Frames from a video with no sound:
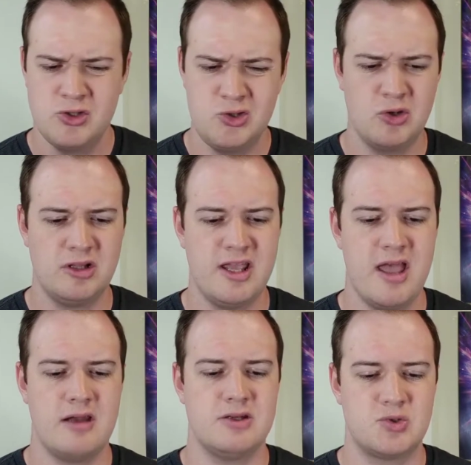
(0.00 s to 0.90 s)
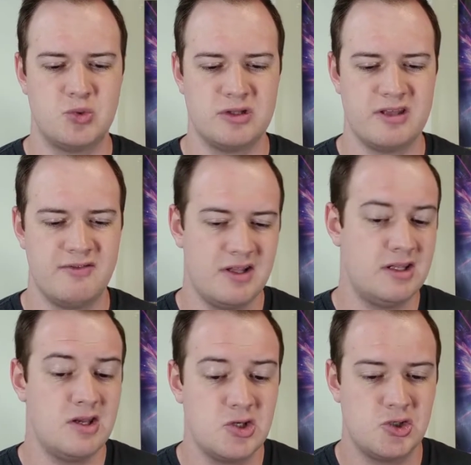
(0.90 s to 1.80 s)
Surely Ares wouldn't have
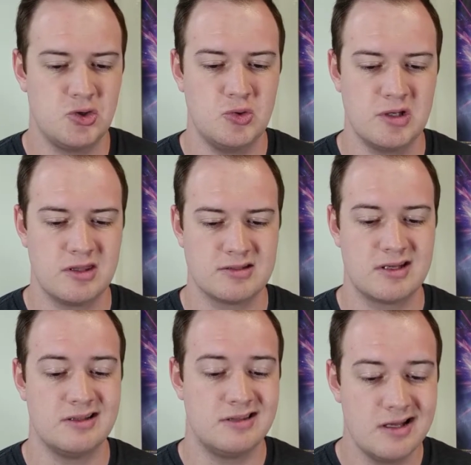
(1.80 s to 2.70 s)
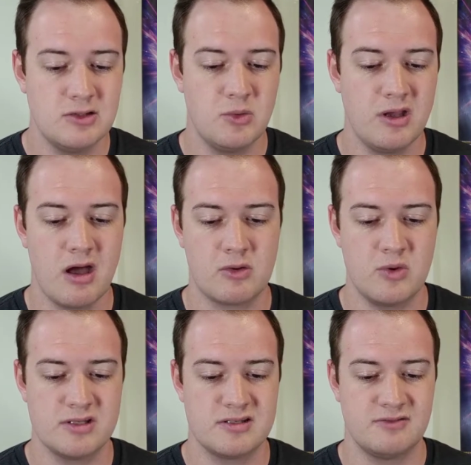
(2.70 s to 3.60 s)
any issue with us continuing our
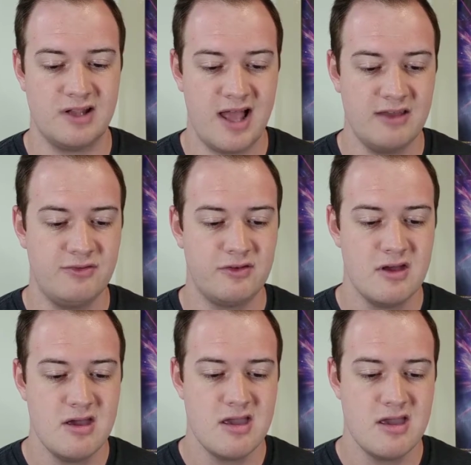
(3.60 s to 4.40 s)
ways of life